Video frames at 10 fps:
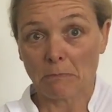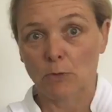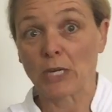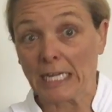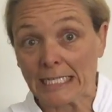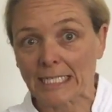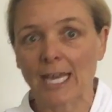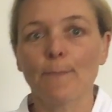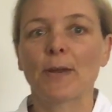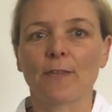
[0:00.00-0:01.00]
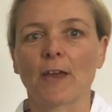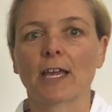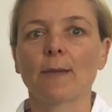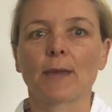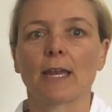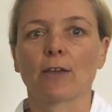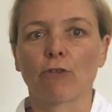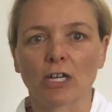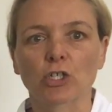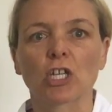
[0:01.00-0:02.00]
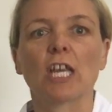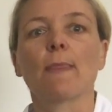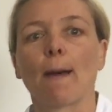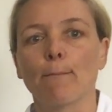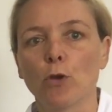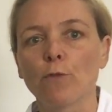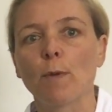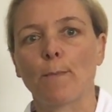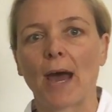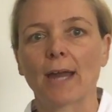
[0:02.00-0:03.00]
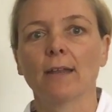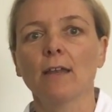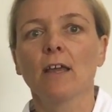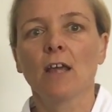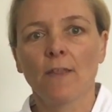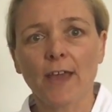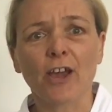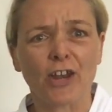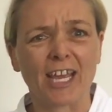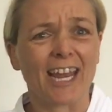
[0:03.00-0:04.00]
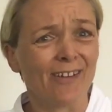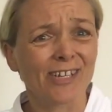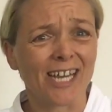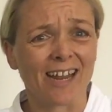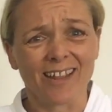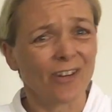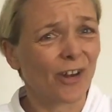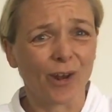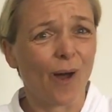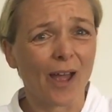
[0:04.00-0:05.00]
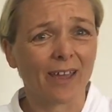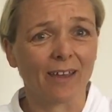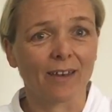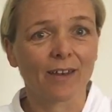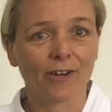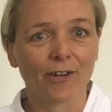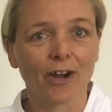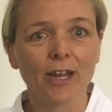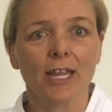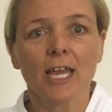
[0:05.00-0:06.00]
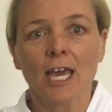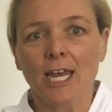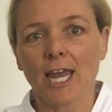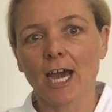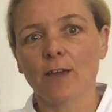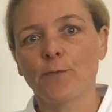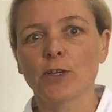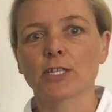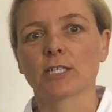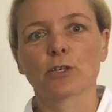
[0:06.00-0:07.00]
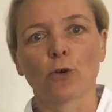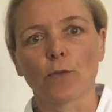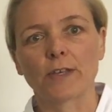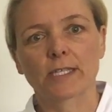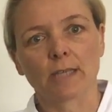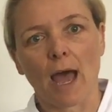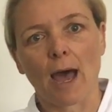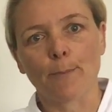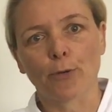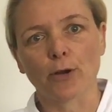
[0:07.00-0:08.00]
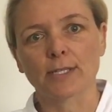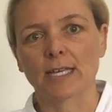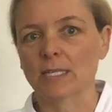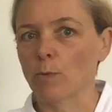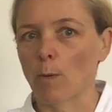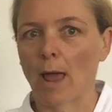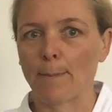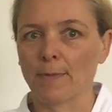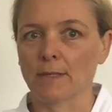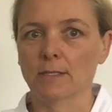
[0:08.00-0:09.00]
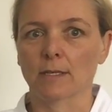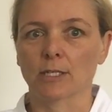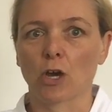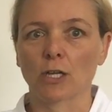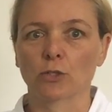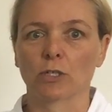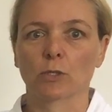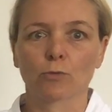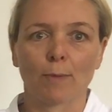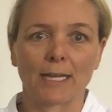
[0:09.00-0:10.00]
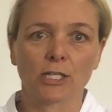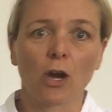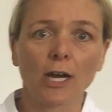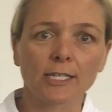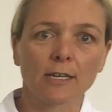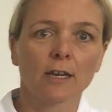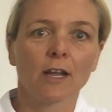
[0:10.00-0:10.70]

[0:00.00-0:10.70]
good English there, but if they keep getting crushed in that movement pattern, they're going to get irritated. They're not going to like it. All right, now if you just ignore this process, what will happen is the tight structures remain tight,